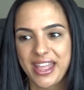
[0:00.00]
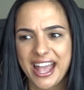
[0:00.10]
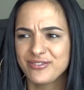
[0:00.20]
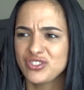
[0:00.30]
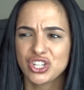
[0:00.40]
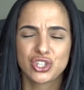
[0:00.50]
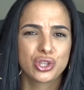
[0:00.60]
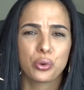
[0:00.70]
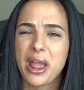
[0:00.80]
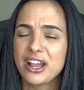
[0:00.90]
I've
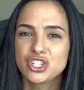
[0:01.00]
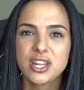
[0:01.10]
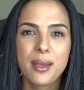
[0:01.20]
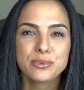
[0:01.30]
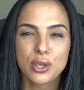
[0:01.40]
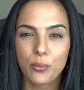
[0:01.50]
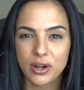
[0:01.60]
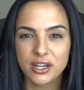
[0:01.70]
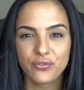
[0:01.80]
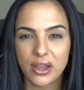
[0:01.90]
just thrashed them, so I
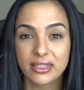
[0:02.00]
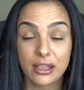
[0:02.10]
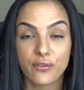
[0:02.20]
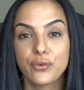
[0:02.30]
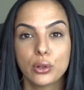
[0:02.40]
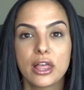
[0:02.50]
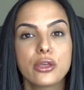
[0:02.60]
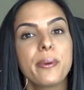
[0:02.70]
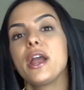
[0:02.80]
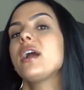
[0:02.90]
wanted to find like a faux
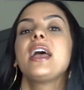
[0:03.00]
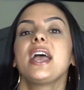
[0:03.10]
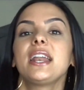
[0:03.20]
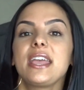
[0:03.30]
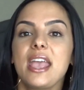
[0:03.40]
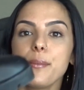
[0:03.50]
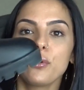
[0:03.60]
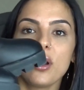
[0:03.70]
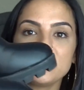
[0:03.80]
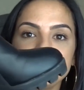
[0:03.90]
leather pair, and I came
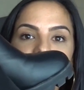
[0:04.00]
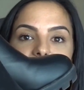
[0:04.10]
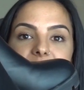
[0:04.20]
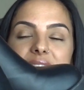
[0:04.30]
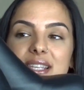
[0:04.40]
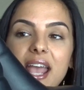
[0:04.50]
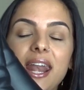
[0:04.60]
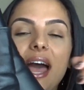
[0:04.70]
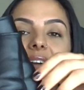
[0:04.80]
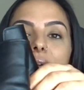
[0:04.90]
across these,
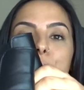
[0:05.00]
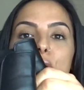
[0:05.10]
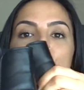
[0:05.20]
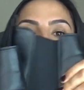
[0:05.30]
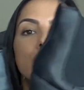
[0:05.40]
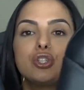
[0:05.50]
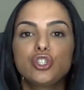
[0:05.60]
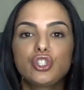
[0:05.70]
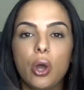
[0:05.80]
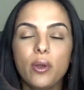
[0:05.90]
and I am
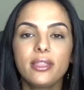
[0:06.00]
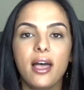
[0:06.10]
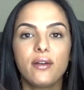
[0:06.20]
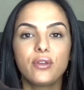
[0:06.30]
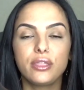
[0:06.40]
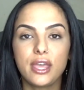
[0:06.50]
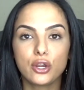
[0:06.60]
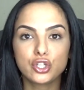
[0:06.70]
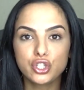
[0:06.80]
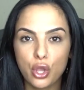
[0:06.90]
so in love. They
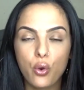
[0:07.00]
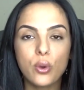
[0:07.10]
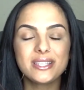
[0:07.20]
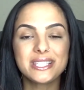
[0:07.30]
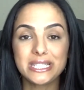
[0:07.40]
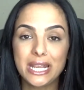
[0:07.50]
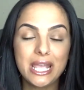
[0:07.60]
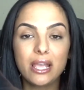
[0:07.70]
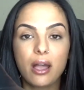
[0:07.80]
are so stinking